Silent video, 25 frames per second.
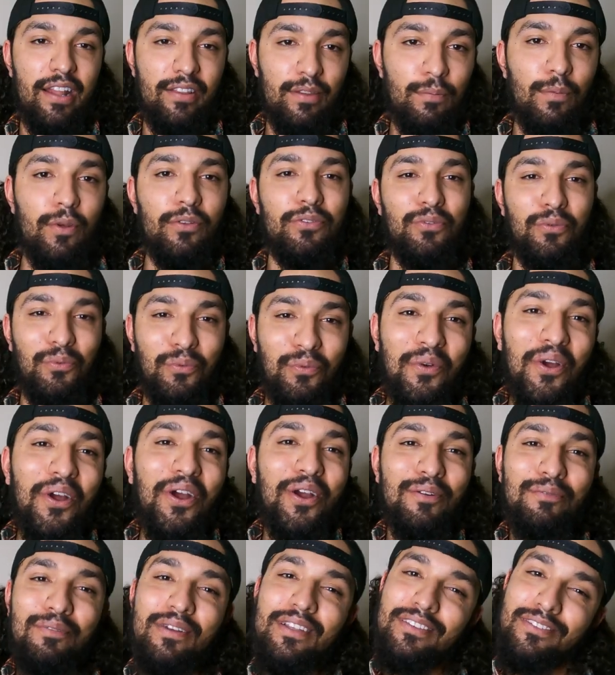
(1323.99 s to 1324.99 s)
did most of the
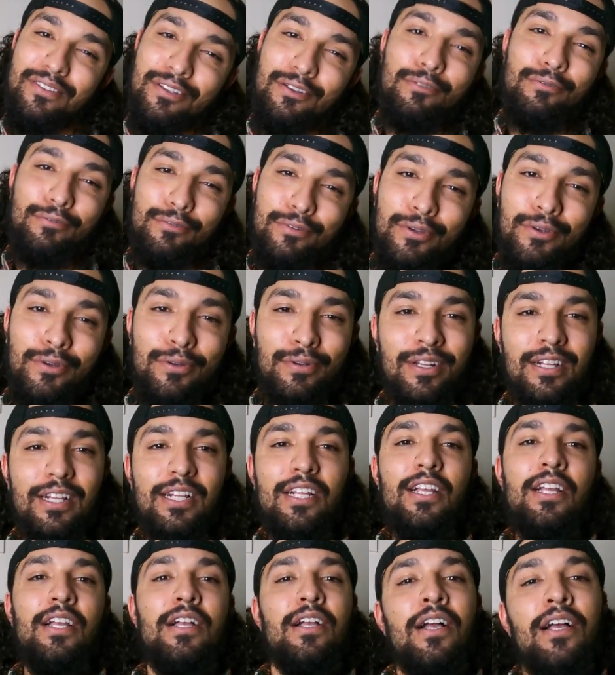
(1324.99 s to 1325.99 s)
work with. Wow, toot, toot. are
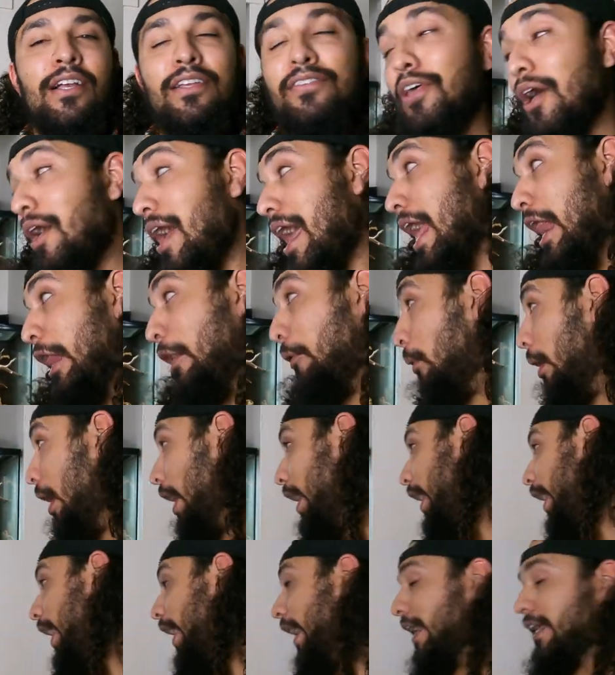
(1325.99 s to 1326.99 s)
you serious? So,
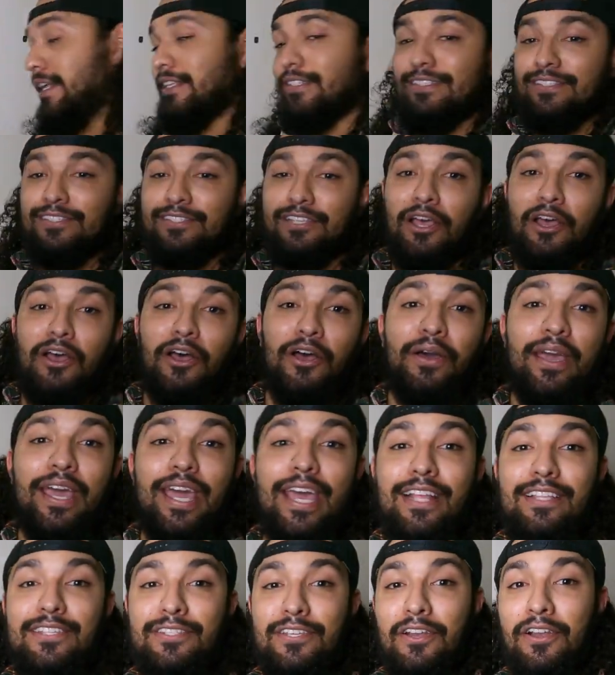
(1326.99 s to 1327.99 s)
anyways, so
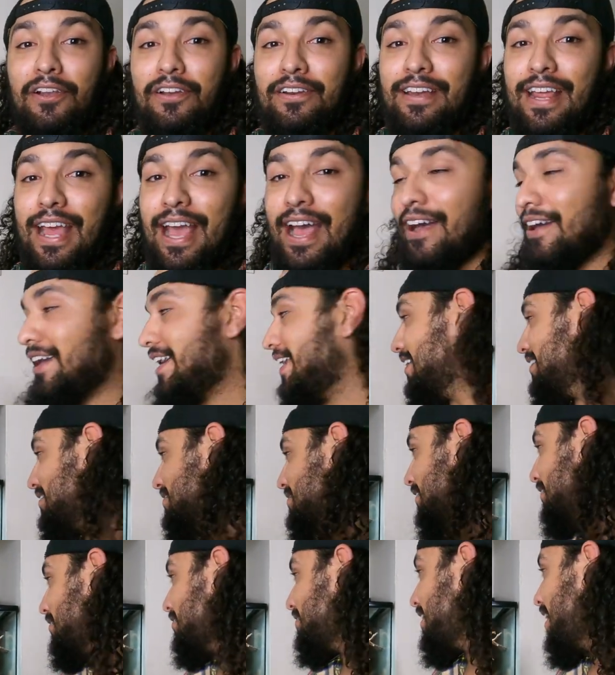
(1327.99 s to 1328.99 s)
it turned out it
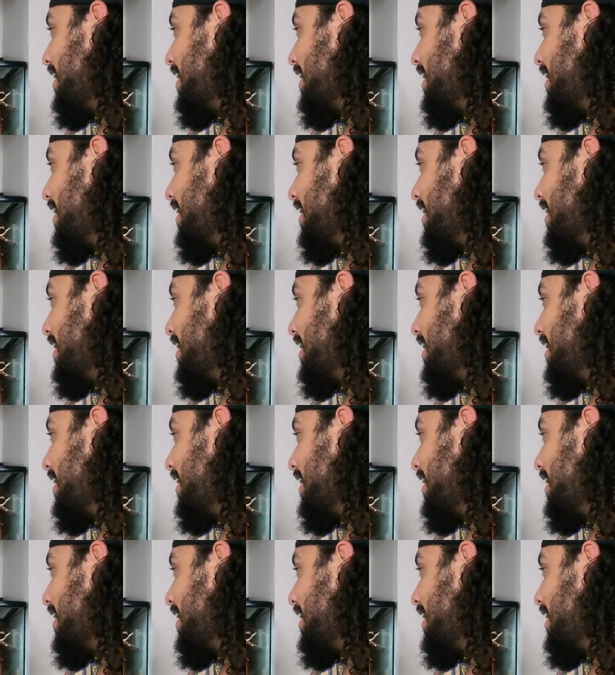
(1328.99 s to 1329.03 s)
turned